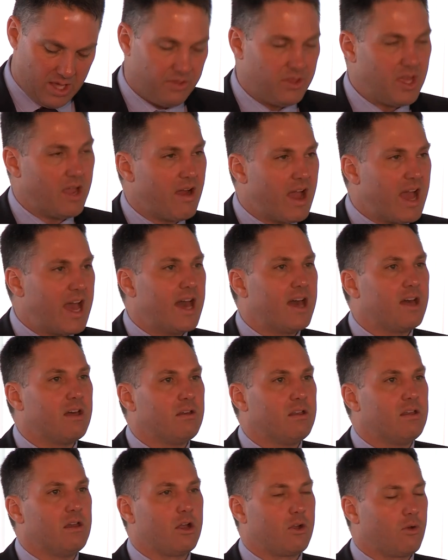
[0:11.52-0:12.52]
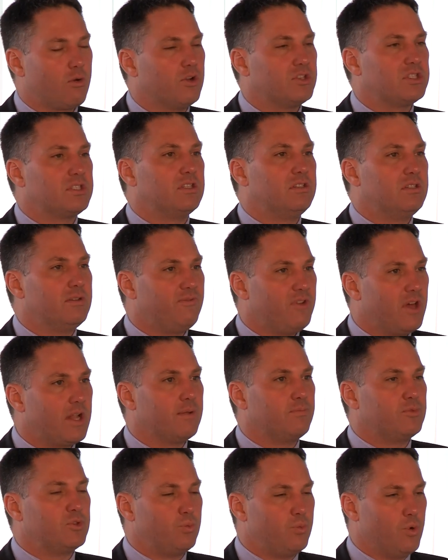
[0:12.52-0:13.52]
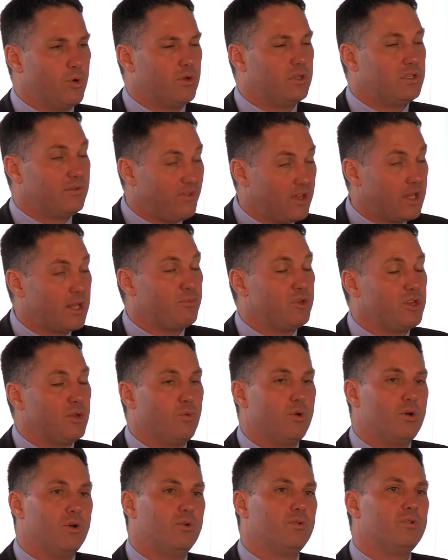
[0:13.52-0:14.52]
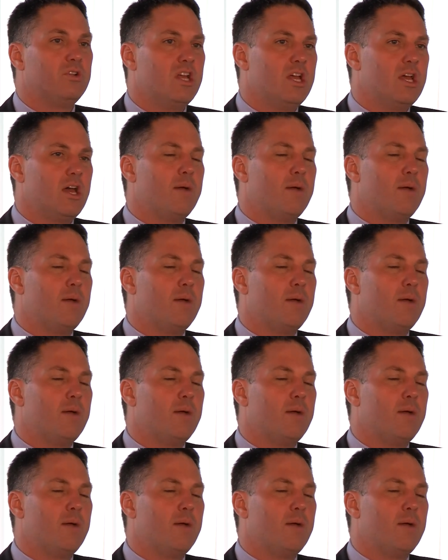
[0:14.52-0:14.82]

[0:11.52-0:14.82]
There are, across the developing world,